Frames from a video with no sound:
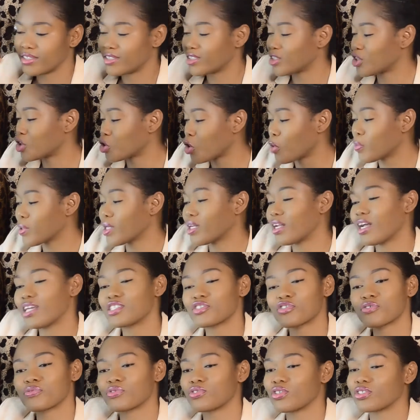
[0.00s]
shawarma and
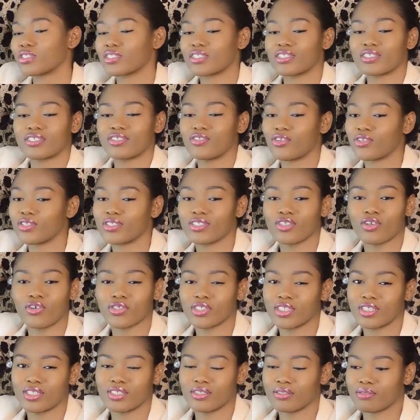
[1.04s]
ice cream don't don't
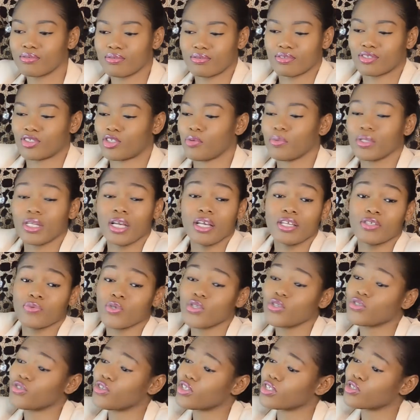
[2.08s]
cut it sometimes
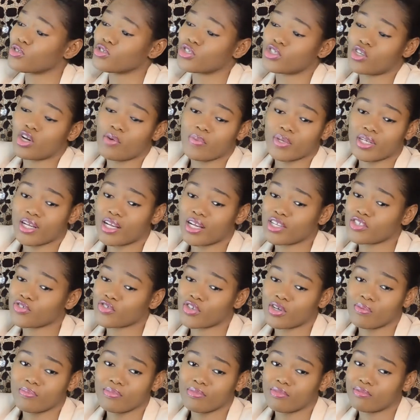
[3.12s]
when you just do shawarma and ice
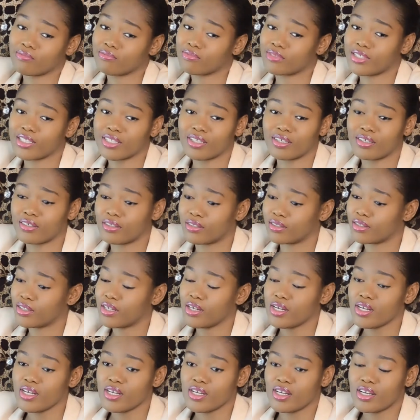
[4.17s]
cream dinner
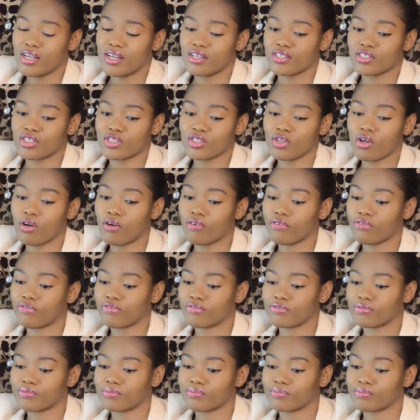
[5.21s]
and
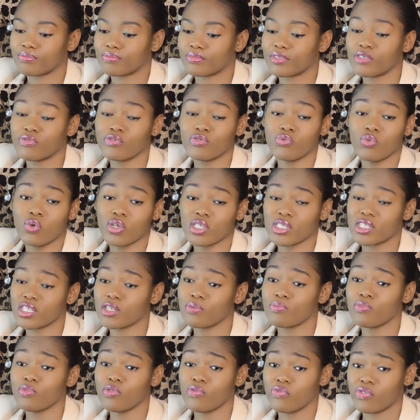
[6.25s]
stuff even watch the
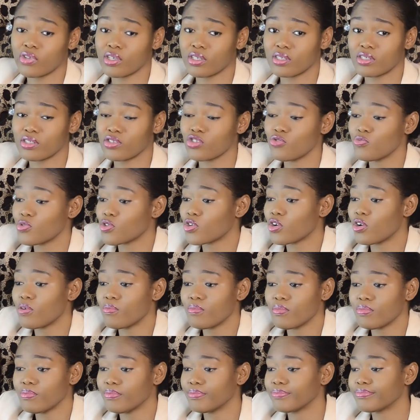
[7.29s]
movies you
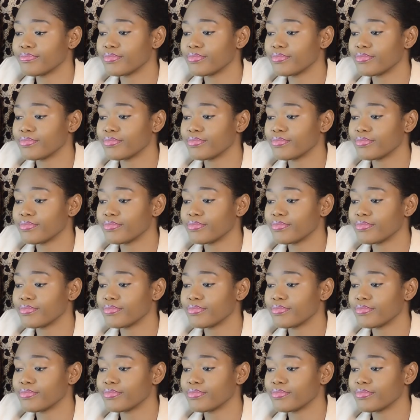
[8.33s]
become